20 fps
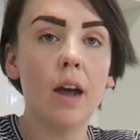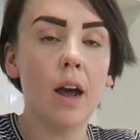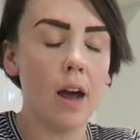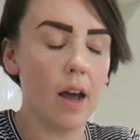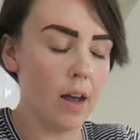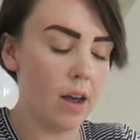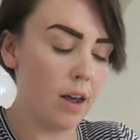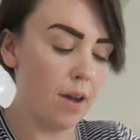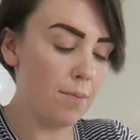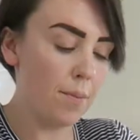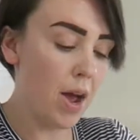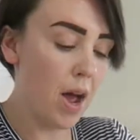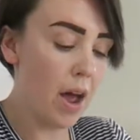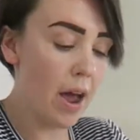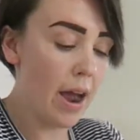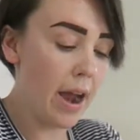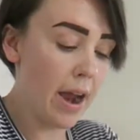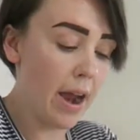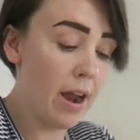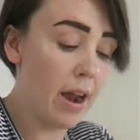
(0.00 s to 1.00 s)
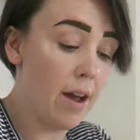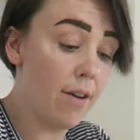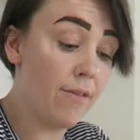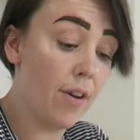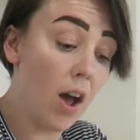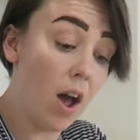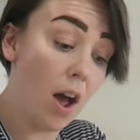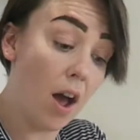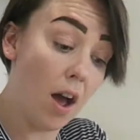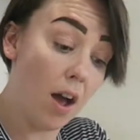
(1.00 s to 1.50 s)
I have
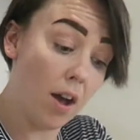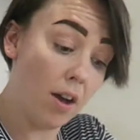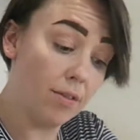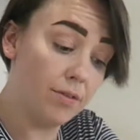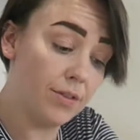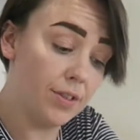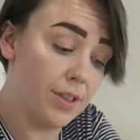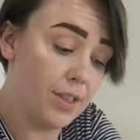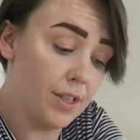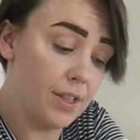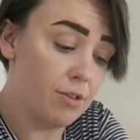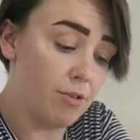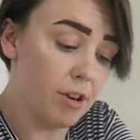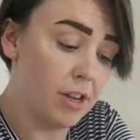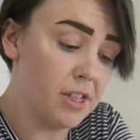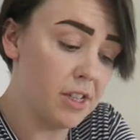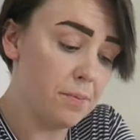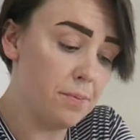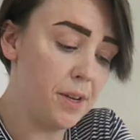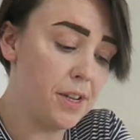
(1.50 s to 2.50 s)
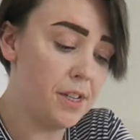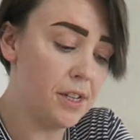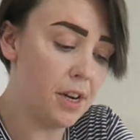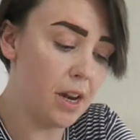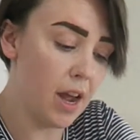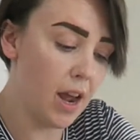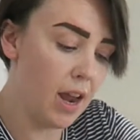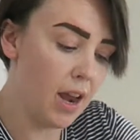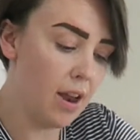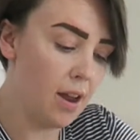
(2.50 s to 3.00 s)
halved this recipe
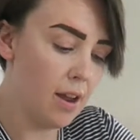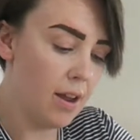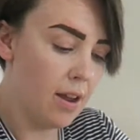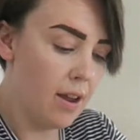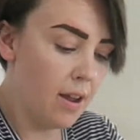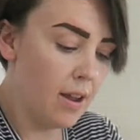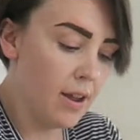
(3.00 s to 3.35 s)
today,